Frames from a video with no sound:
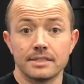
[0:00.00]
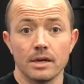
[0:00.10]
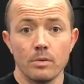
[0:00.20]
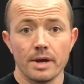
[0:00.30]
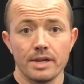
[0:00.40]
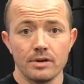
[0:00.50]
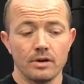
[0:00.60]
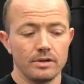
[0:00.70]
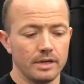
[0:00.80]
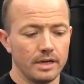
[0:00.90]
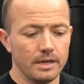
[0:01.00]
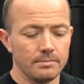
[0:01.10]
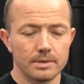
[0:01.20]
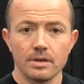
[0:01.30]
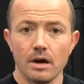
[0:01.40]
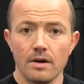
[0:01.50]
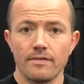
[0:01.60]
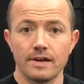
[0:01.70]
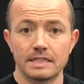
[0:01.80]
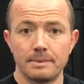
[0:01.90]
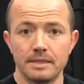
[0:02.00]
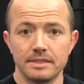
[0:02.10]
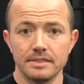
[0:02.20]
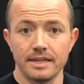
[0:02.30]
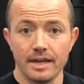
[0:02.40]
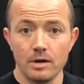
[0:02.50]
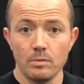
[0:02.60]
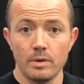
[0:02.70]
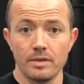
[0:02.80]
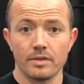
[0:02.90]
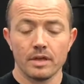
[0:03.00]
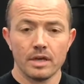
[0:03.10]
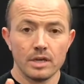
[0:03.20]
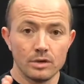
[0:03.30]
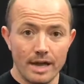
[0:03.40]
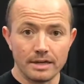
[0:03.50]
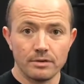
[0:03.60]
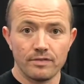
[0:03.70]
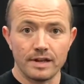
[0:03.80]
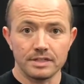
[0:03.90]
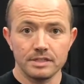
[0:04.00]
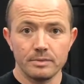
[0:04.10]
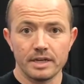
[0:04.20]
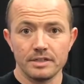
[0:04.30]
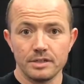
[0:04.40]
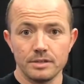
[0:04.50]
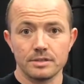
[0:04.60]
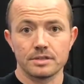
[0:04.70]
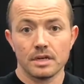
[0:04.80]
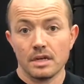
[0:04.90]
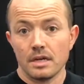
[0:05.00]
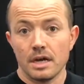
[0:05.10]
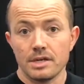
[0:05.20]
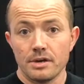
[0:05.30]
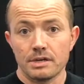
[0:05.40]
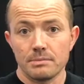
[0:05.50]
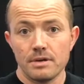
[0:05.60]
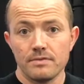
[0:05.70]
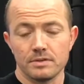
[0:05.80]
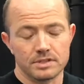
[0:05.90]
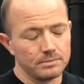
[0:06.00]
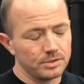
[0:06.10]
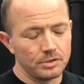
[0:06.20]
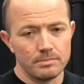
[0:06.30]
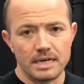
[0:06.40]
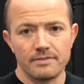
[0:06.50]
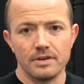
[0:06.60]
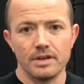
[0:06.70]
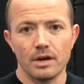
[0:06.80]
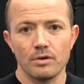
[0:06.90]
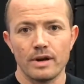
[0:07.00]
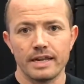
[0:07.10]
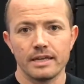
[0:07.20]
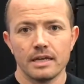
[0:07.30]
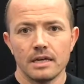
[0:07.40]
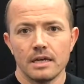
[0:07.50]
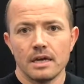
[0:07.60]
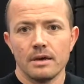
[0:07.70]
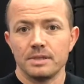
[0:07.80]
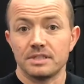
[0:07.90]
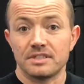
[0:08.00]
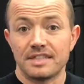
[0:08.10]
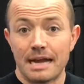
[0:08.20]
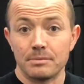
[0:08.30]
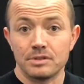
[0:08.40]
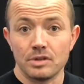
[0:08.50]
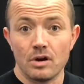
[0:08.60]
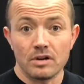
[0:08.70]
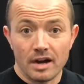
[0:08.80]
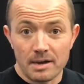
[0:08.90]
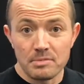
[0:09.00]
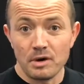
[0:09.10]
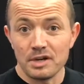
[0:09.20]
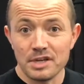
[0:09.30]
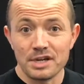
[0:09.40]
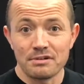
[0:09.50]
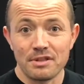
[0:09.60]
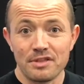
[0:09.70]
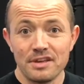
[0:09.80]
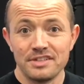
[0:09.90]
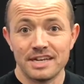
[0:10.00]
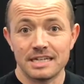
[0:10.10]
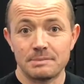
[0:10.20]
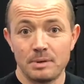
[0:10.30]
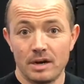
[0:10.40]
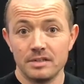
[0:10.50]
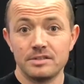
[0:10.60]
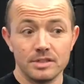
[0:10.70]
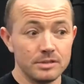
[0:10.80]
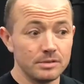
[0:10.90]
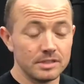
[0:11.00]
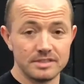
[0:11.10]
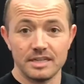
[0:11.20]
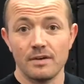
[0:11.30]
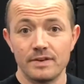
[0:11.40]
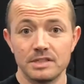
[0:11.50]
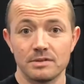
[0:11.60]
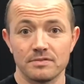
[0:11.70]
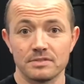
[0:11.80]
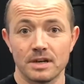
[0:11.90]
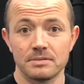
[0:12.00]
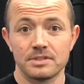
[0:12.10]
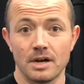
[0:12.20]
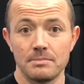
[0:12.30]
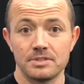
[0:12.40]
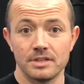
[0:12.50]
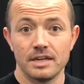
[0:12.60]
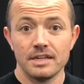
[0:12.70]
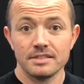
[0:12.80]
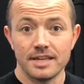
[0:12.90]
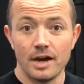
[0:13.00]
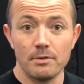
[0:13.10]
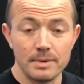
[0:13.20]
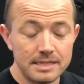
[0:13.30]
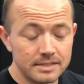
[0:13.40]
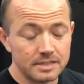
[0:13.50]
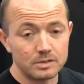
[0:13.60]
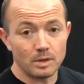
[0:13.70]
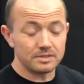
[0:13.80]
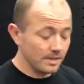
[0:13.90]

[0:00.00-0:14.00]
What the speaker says: so working on calf flexibility to help with your ankle flexion, we can use a yoga move, which I'm sure many of you know already, which is a downward dog. I'm not a yoga enthusiast, but I do delve into it from time to time to help me. So this is what